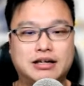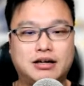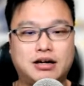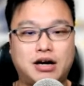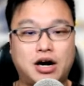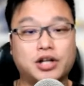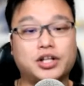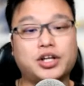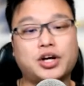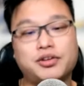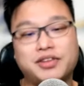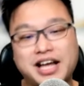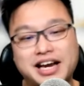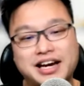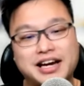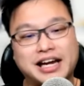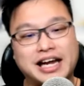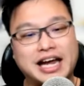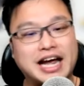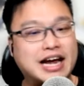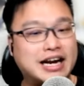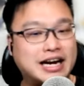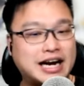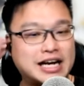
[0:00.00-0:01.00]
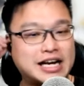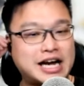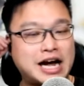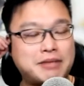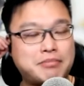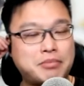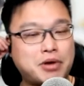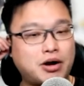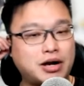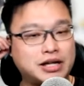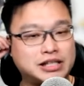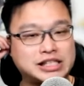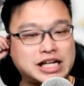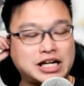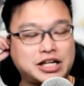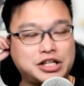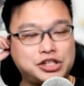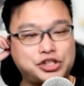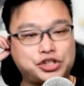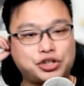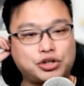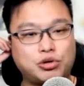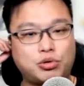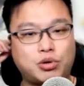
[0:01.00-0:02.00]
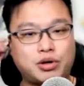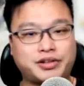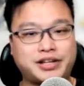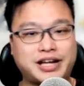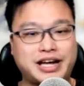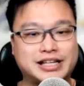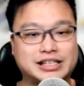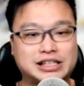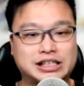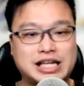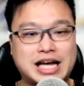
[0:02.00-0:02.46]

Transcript: Although then again, I'm not exactly sure what the